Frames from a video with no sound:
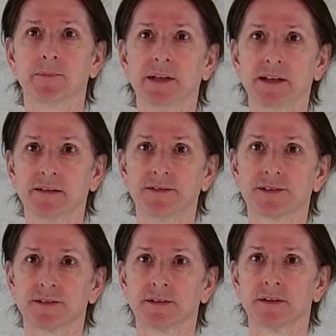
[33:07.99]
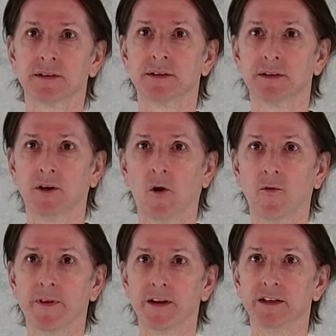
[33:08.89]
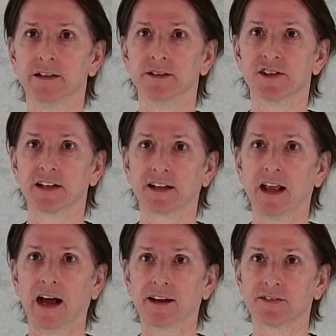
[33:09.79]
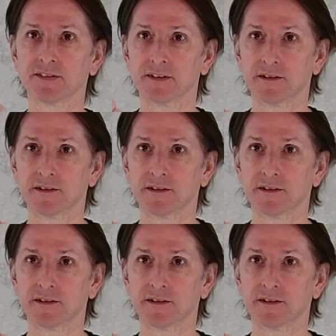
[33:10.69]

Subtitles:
peeves over the years in class.